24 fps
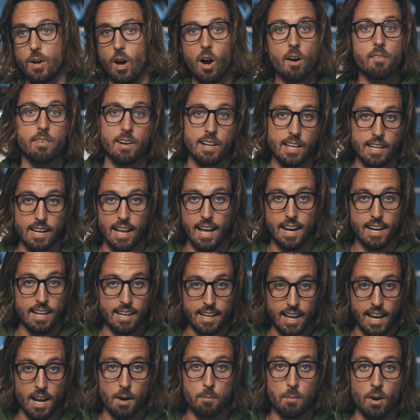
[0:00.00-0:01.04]
would overheat
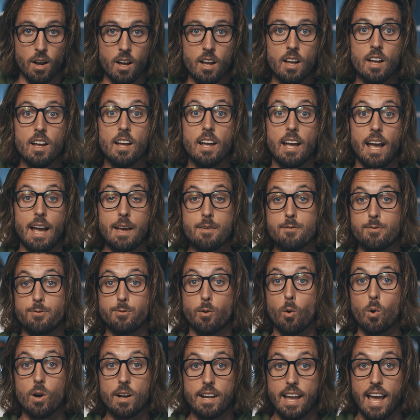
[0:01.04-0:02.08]
any camera, and
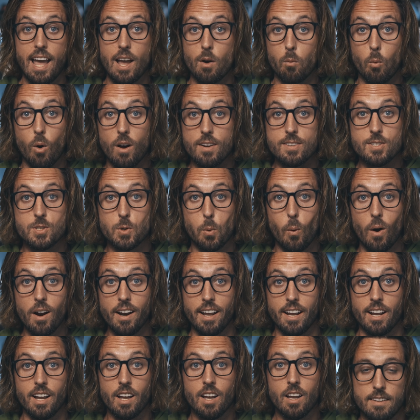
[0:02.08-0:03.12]
4K
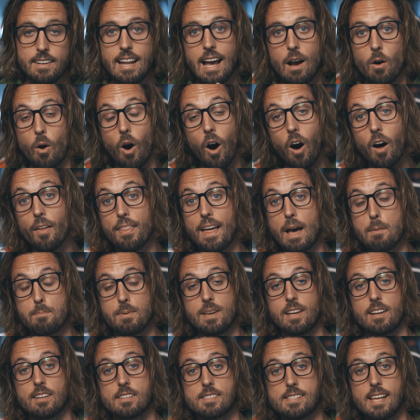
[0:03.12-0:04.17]
120. Now, all that
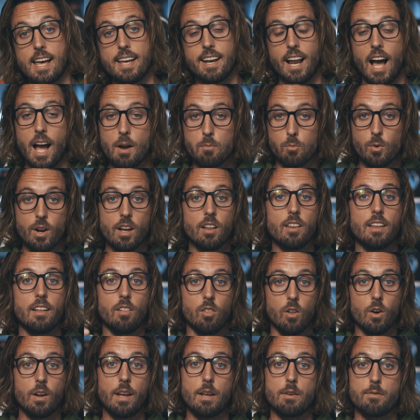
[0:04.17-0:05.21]
being said, I'm really
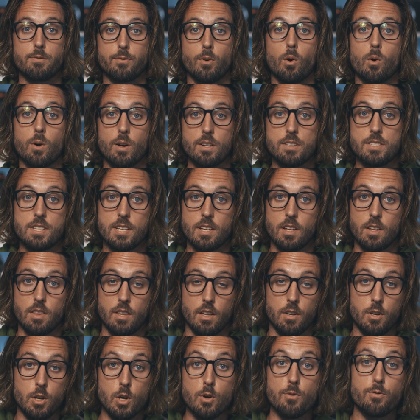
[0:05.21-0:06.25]
looking forward to
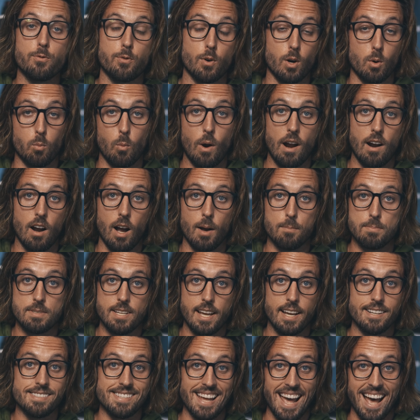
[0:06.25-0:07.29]
the new firmware
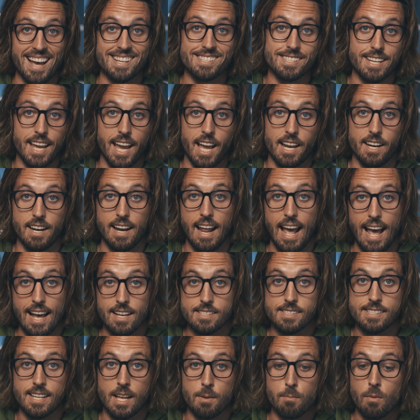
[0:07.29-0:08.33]
updates as Canon
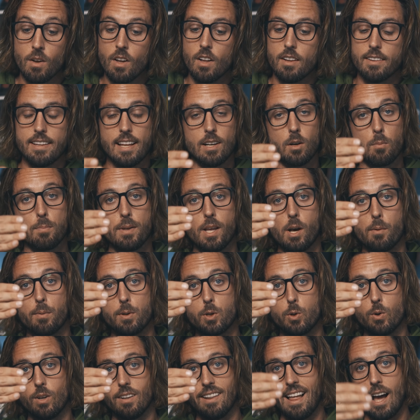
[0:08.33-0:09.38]
has them that'll be
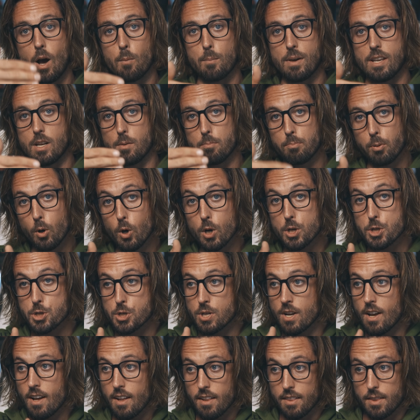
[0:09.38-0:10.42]
able to allow me to
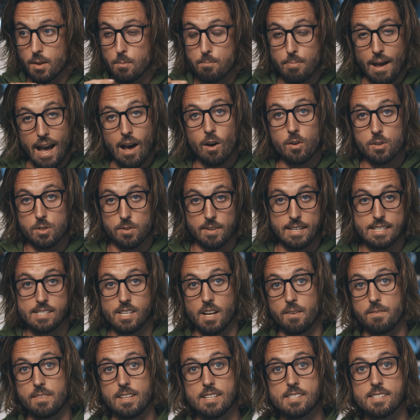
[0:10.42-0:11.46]
push the
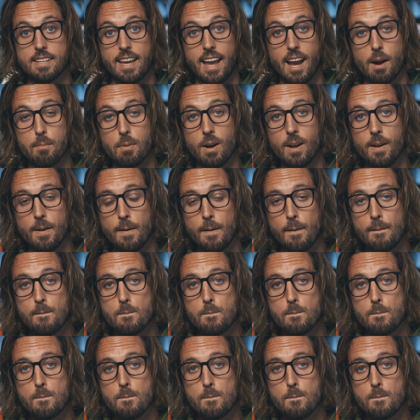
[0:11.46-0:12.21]
boundaries of this camera